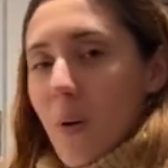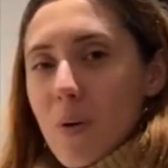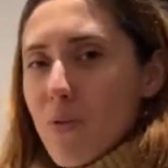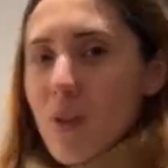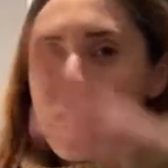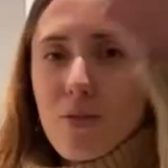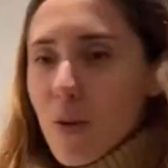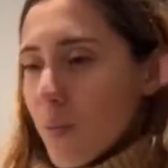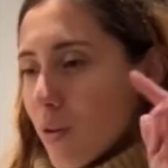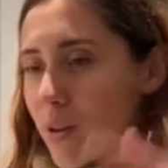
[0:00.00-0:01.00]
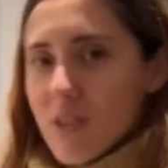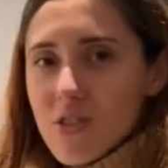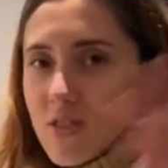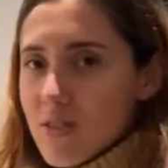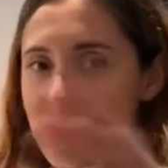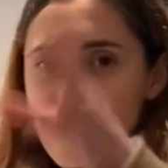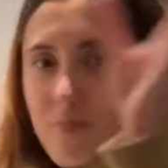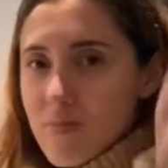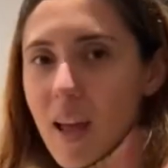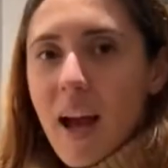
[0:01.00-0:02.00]
Oh, if you like to know more, like, just
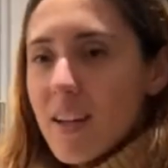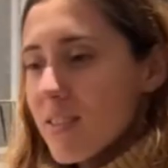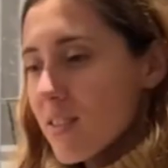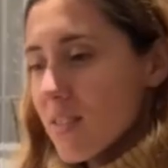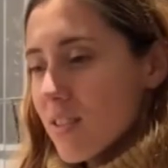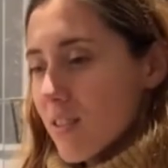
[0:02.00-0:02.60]
ask.